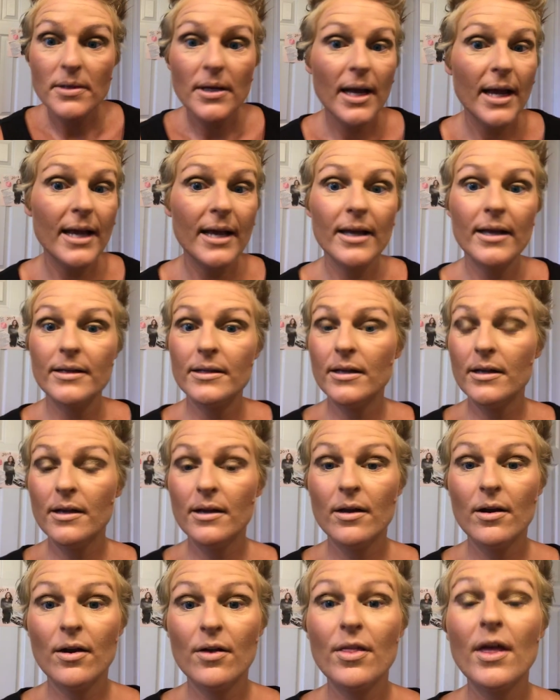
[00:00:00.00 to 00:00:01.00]
and
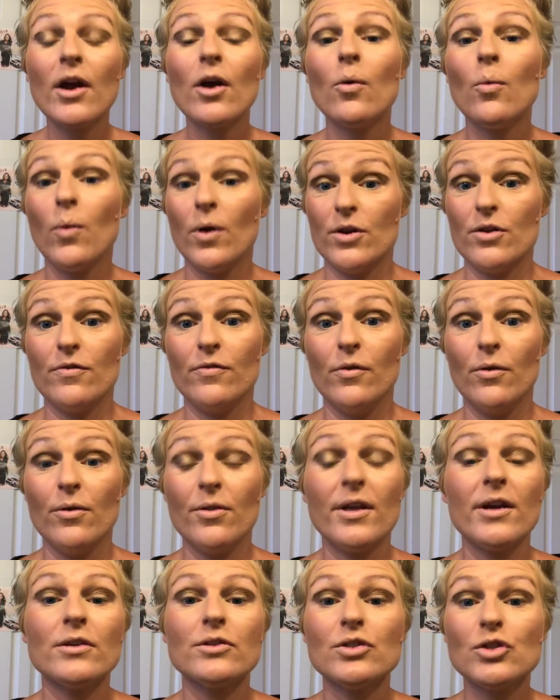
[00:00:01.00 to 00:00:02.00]
they are wonderful.
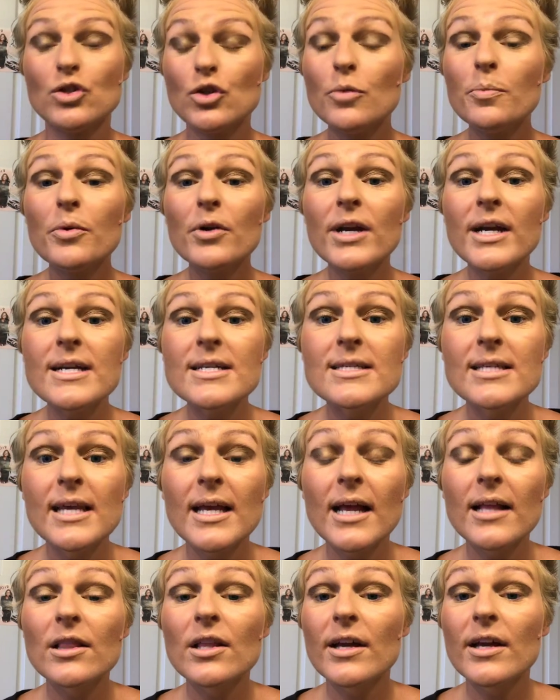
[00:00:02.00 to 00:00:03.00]
They are super easy,
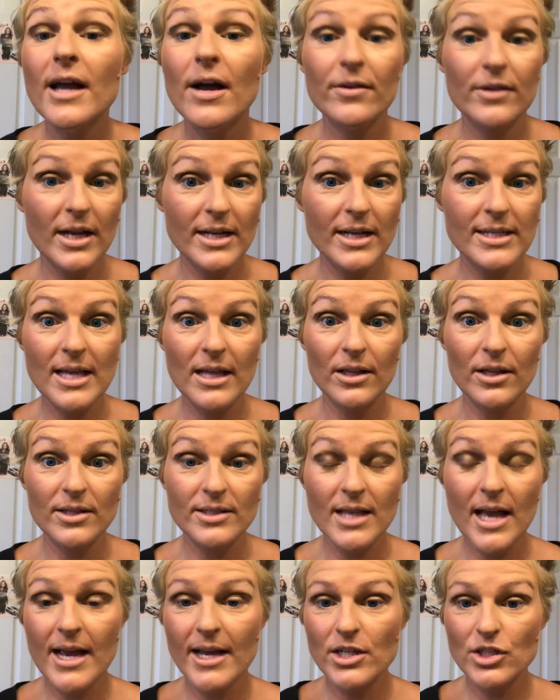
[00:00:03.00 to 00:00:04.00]
and look how nice that looks.
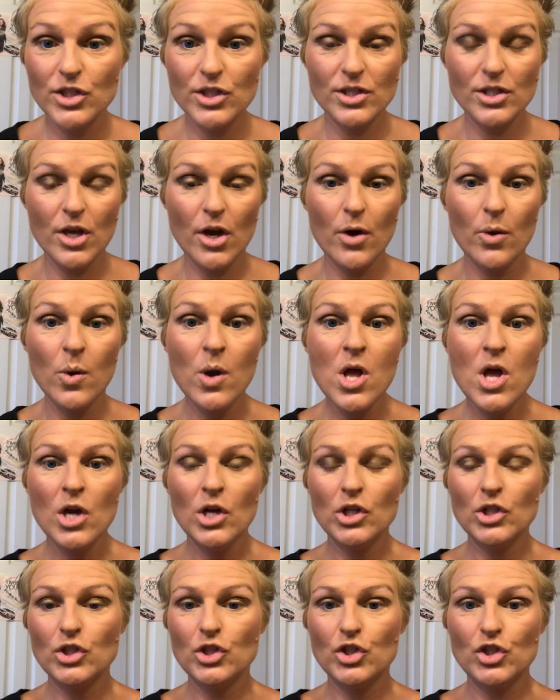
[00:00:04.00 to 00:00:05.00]
I could just go
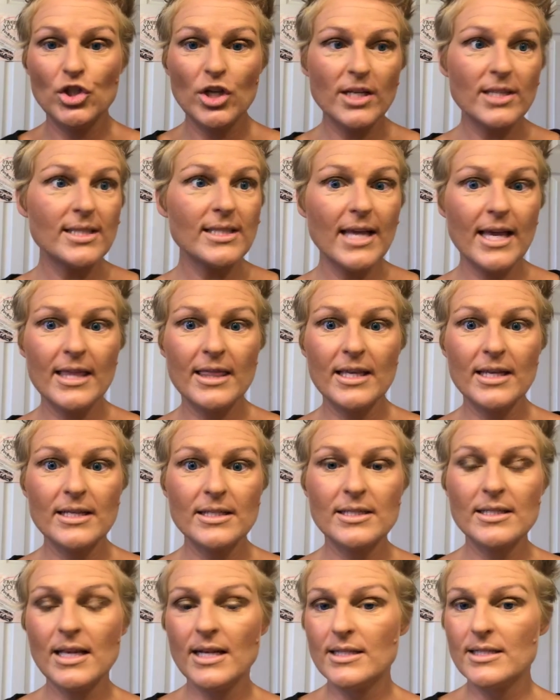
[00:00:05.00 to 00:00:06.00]
just like
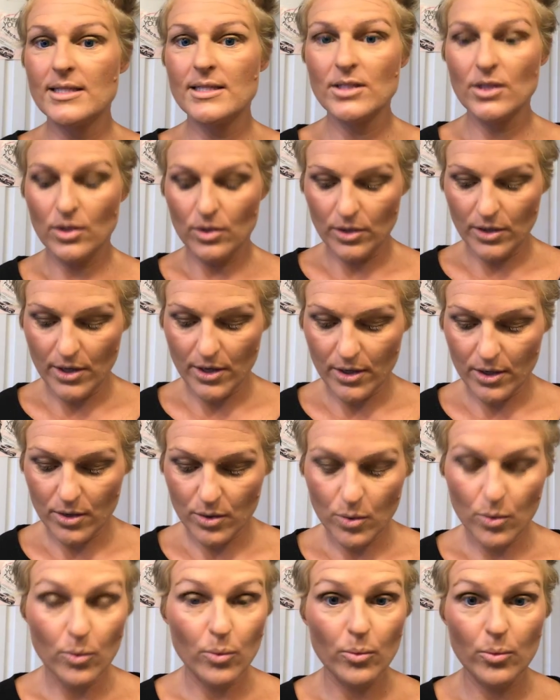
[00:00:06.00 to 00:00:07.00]
this and still look
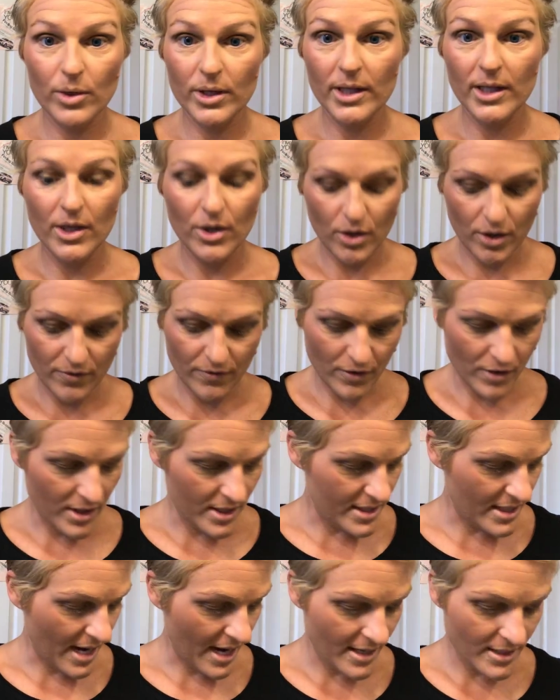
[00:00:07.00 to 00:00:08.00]
really good for the
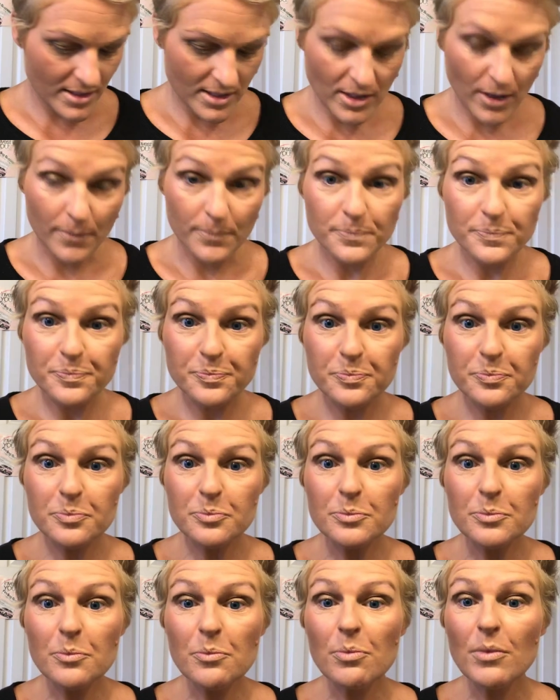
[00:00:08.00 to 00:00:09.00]
day. So
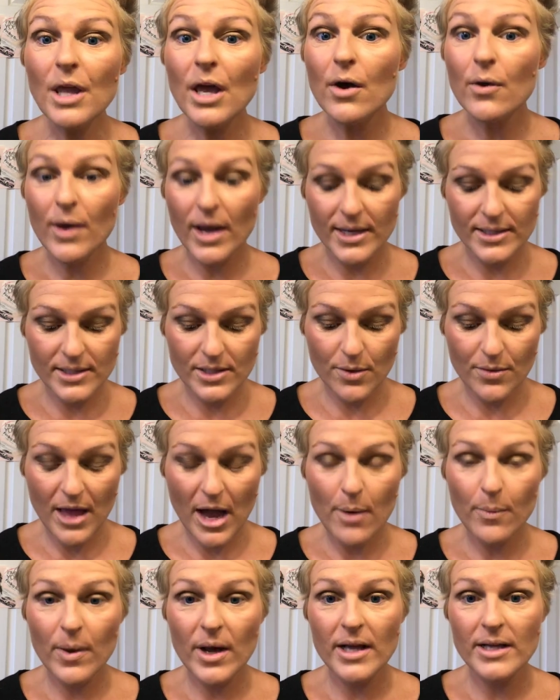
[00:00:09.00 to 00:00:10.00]
okay, so
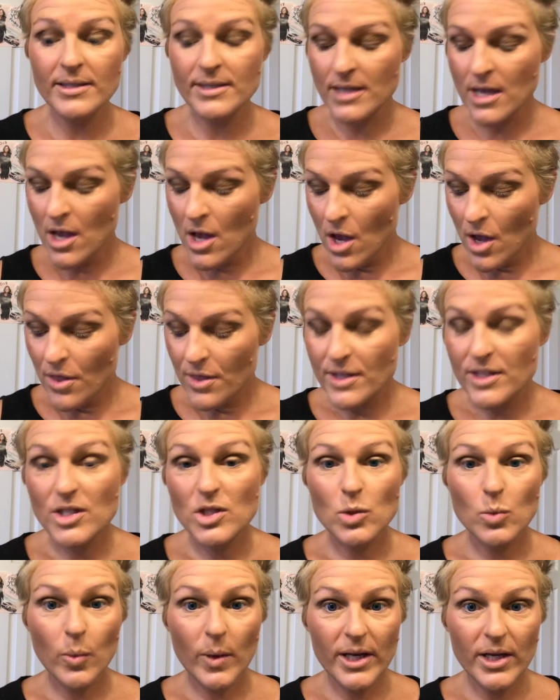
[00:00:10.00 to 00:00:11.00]
that was the
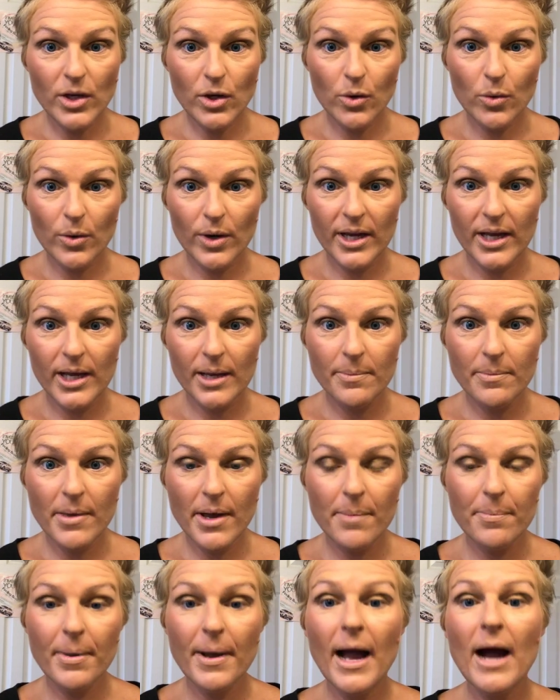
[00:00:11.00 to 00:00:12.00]
Sweet Cream
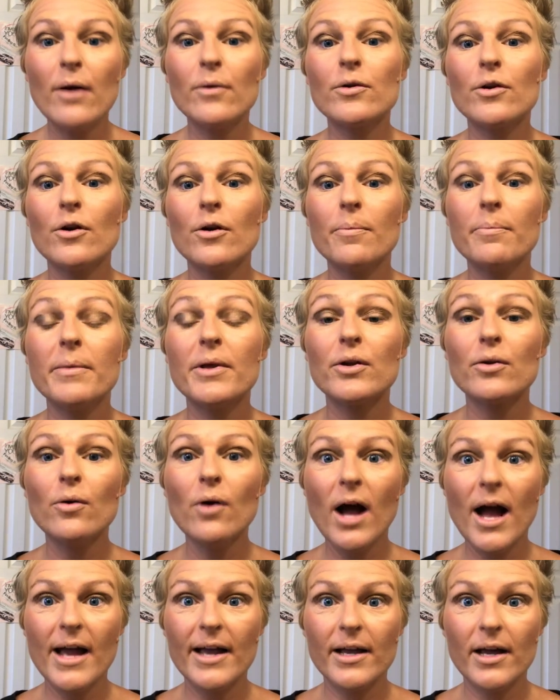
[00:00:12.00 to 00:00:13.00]
Powder Mineral
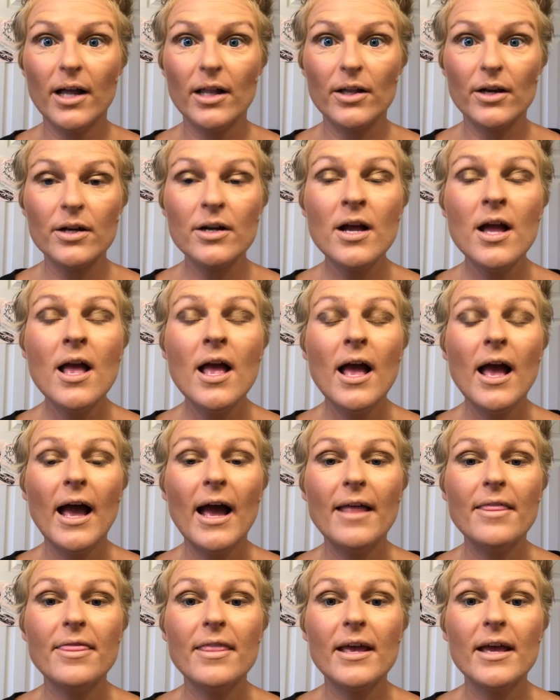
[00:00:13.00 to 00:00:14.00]
Eye Color,
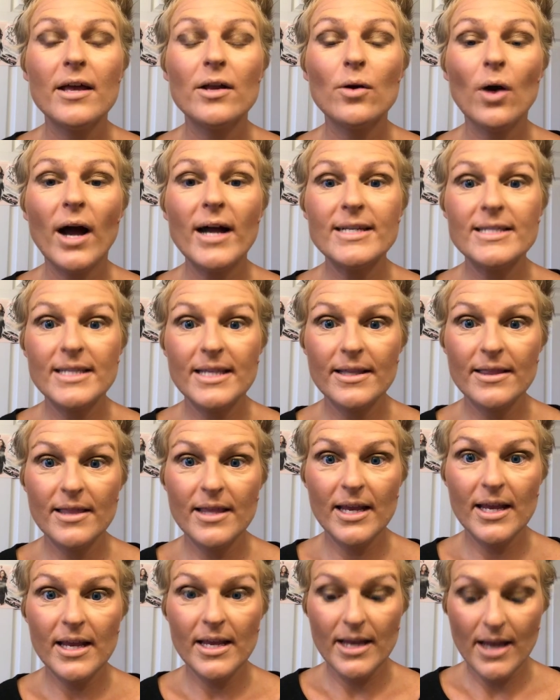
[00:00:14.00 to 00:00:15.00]
and then I did
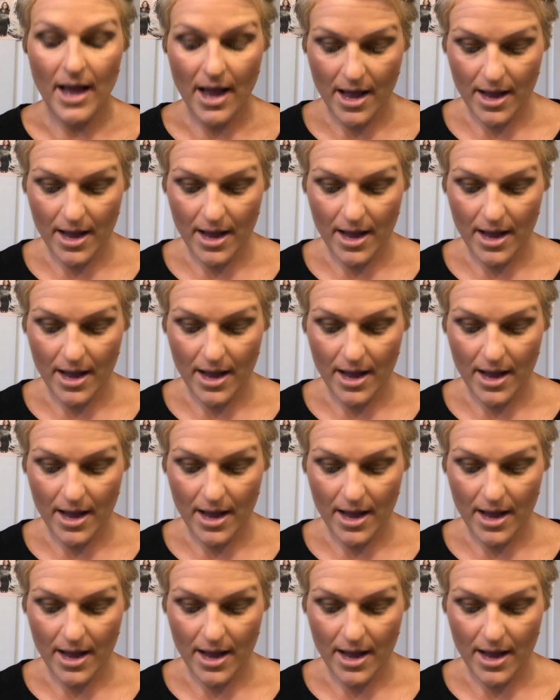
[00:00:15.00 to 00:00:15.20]
the